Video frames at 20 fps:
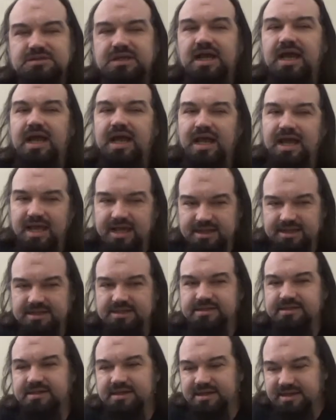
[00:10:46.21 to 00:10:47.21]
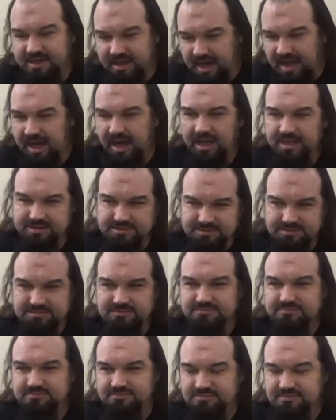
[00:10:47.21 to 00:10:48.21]
and got
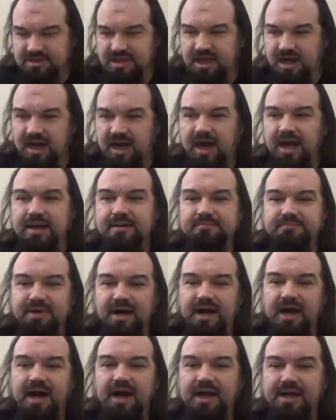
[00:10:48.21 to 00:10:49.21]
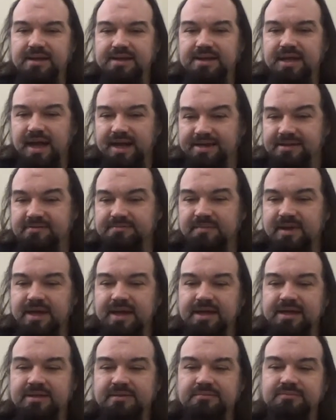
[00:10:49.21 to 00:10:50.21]
caught by
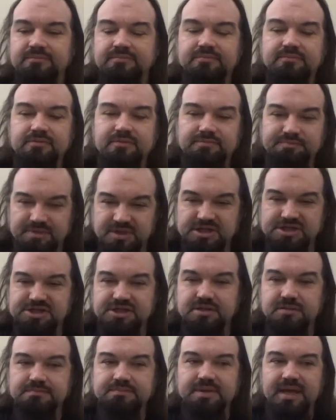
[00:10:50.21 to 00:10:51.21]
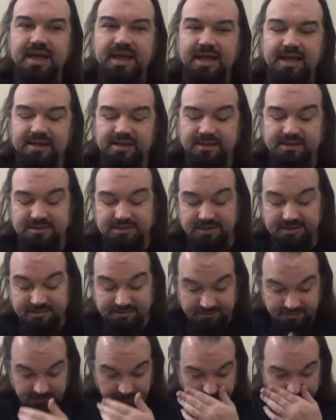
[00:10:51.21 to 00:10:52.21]
Iceman, Bishop, and
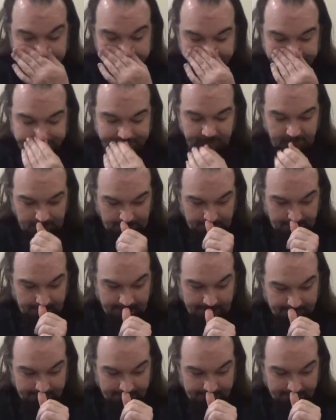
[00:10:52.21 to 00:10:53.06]
Callisto, who...